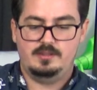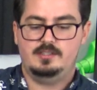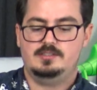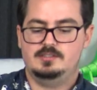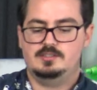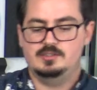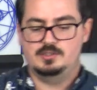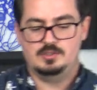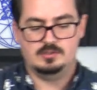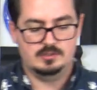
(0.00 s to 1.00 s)
this is
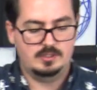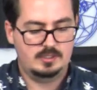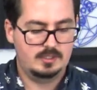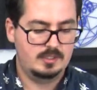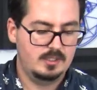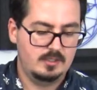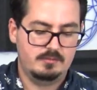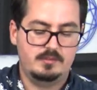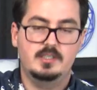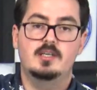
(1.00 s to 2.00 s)
controlled
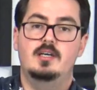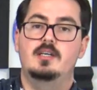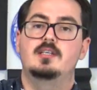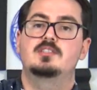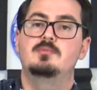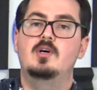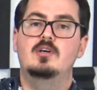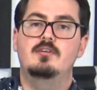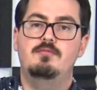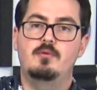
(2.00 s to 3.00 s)
via a
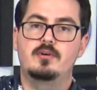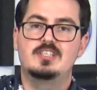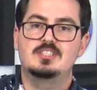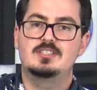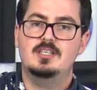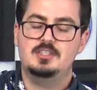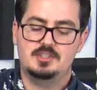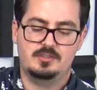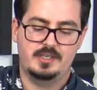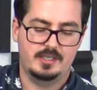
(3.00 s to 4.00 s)
small four inch
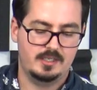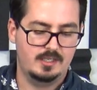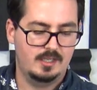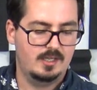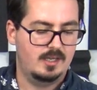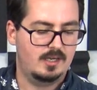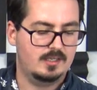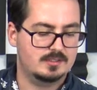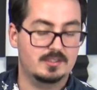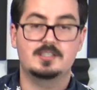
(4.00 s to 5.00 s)
touchscreen.
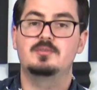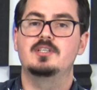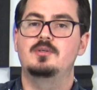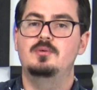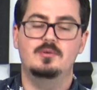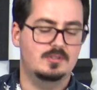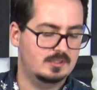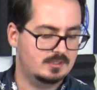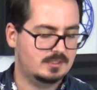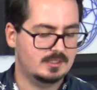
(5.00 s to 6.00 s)
Uh, so that's really
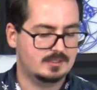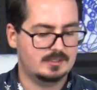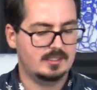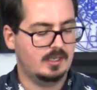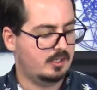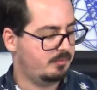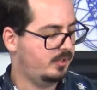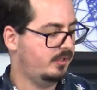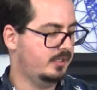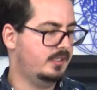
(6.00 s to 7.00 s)
cool to see on a
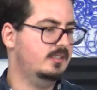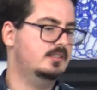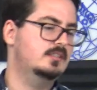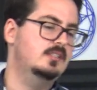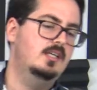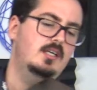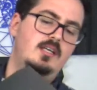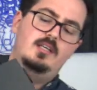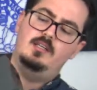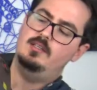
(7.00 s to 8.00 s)
printer like this.
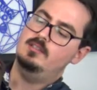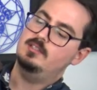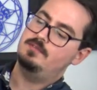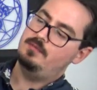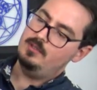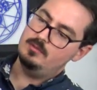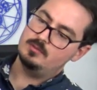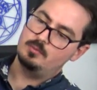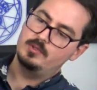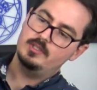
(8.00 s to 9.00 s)
This
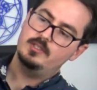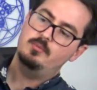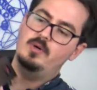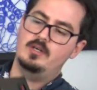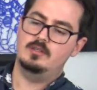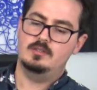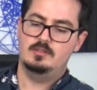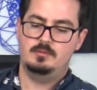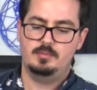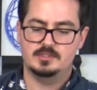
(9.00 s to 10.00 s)
feels really
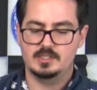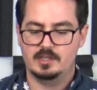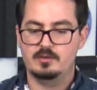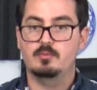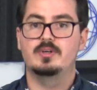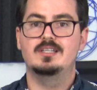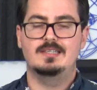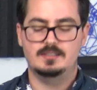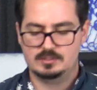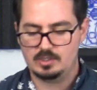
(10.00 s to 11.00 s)
well put together,
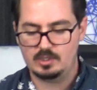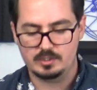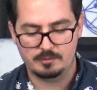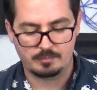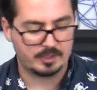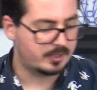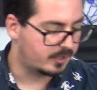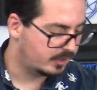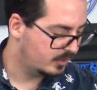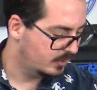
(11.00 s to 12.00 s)
really solid
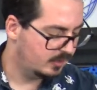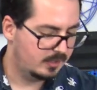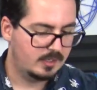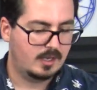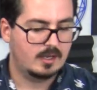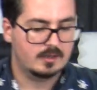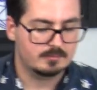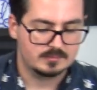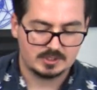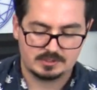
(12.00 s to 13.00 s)
printer,
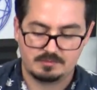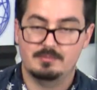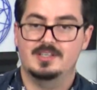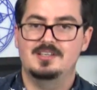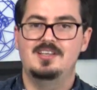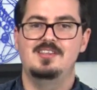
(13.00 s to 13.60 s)
um, just from the,